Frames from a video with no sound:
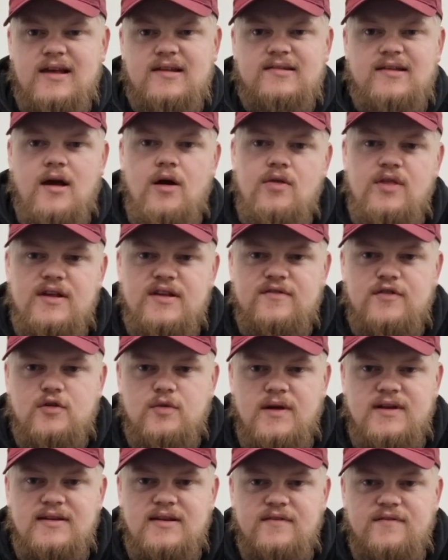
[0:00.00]
sell this for
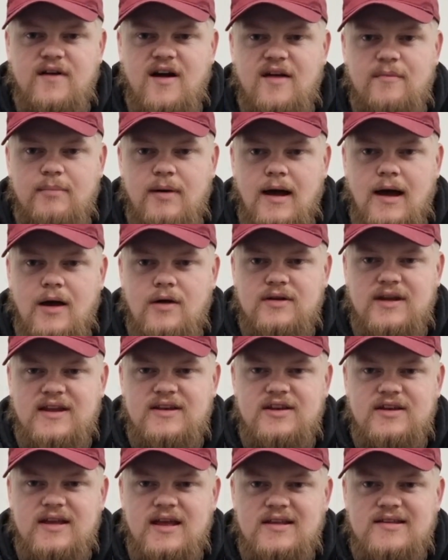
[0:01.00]
£25 and
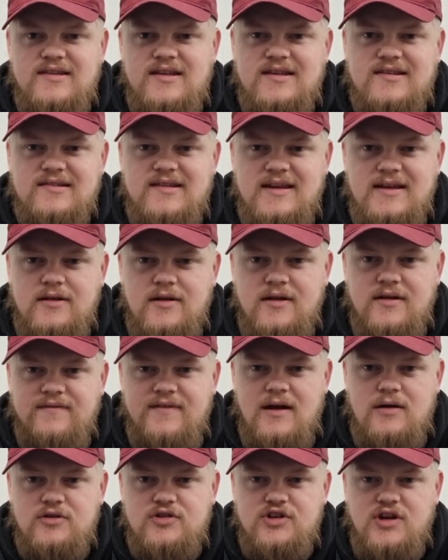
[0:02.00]
you get 16 on a
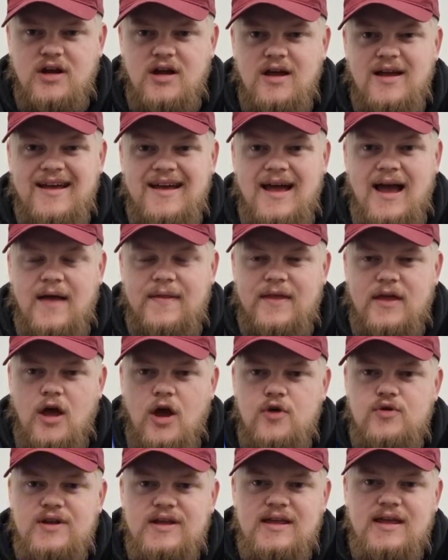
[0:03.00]
voucher, and they
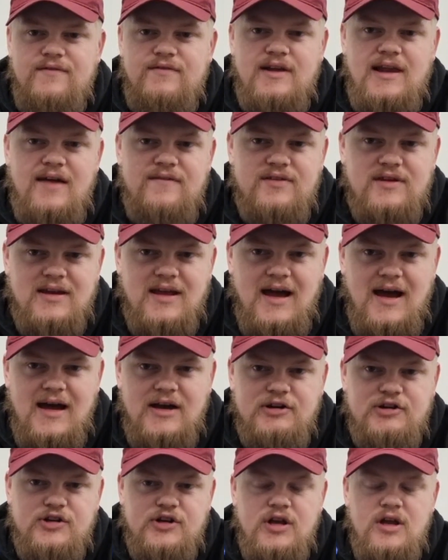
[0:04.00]
only give 11
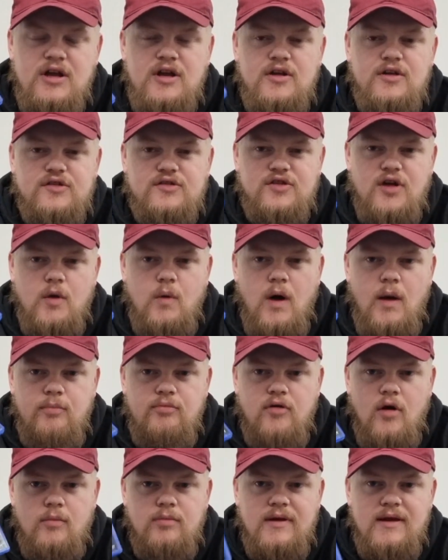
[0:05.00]
cash, so I
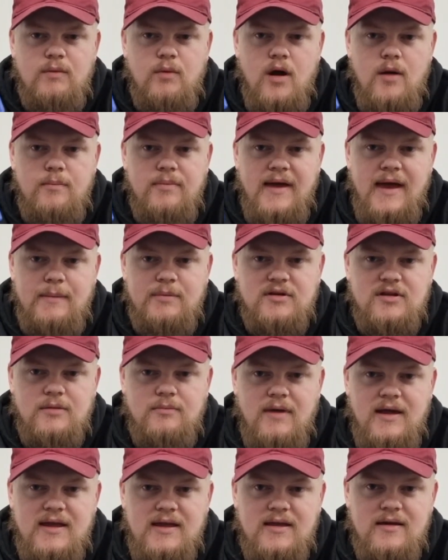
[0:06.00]
probably won't be able to
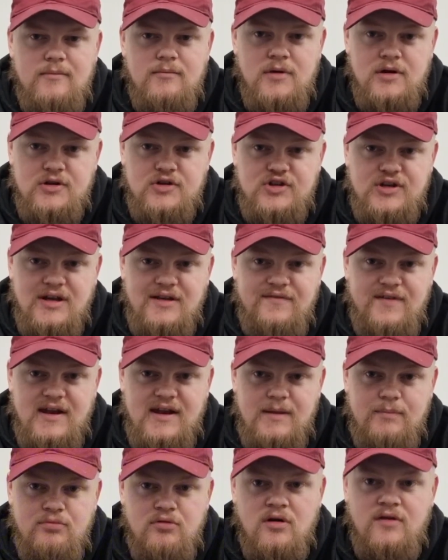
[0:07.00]
make much if
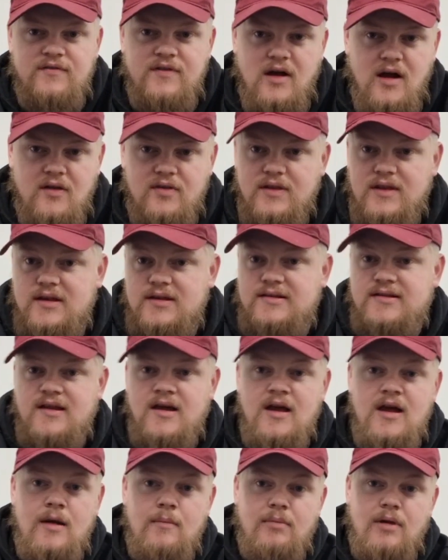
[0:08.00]
any profit on this,
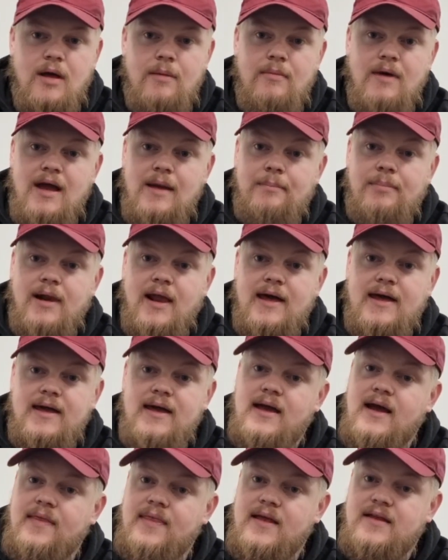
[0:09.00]
but I may play
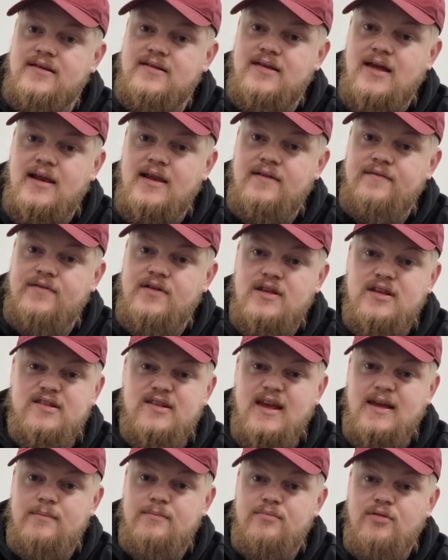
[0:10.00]
it and then sell it for the
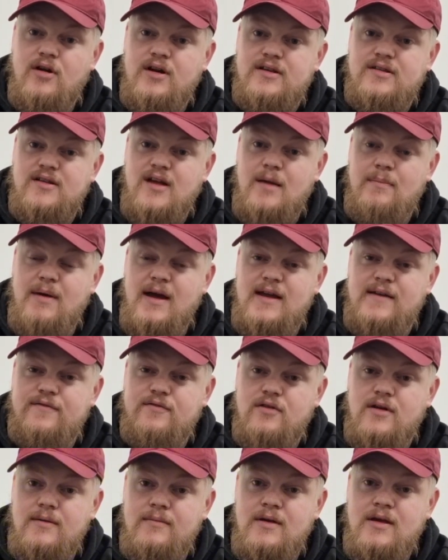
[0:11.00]
same price that I paid
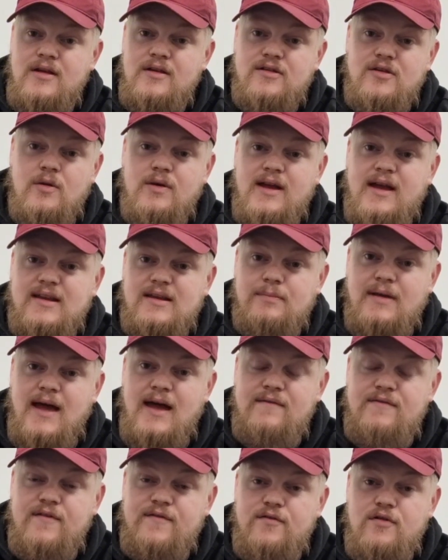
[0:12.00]
for it, so I'll get to play
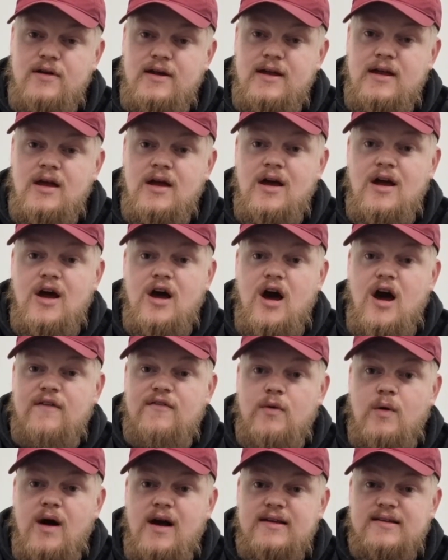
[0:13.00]
it for free.
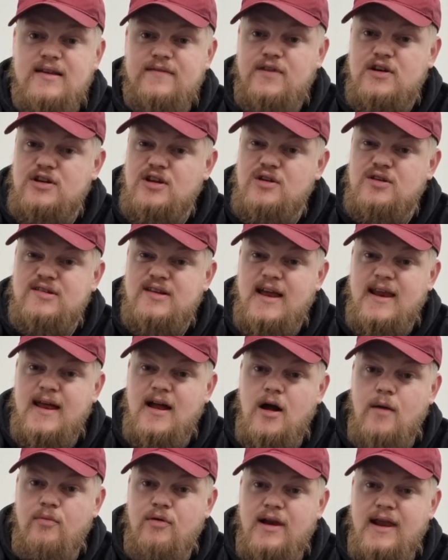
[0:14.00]
Otherwise, if I do sell it,
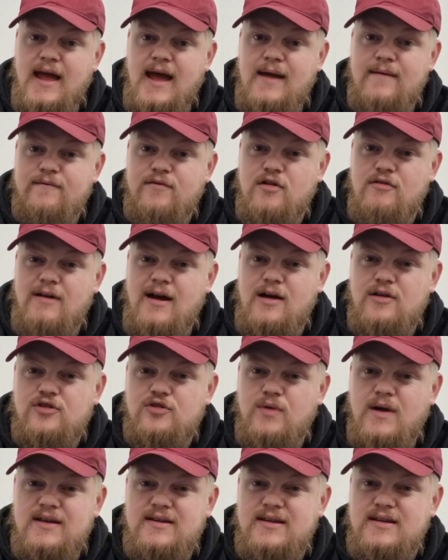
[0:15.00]
I'll probably aim for around
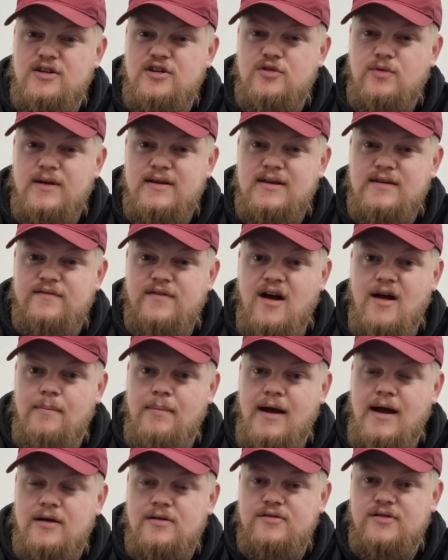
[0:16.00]
£20 to
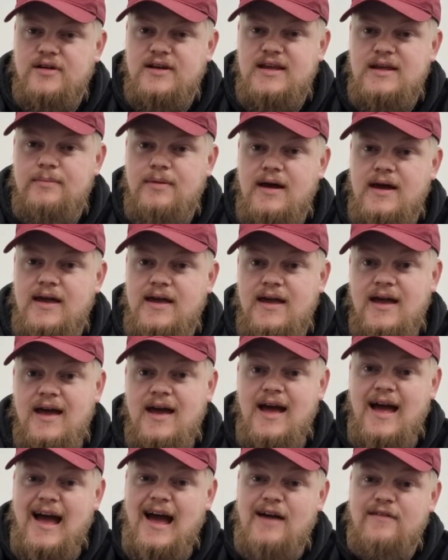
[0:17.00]
£25 on eBay.
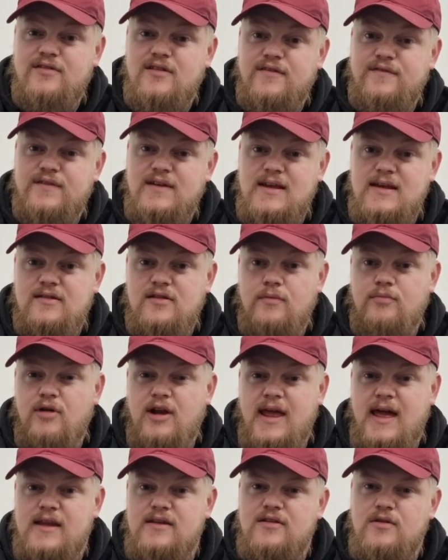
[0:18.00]
After fees I'll
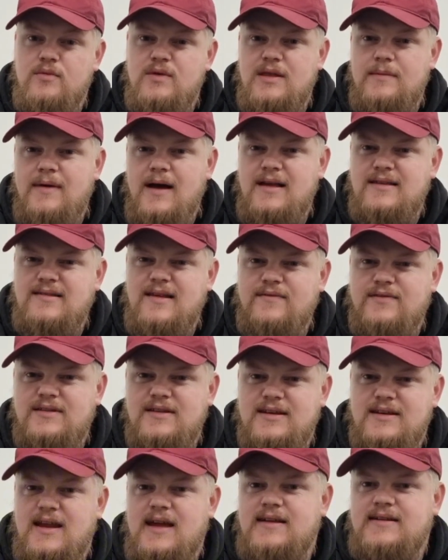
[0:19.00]
probably end up with about
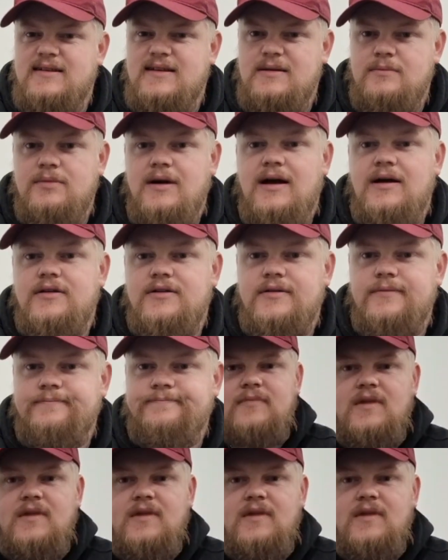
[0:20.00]
£17–18.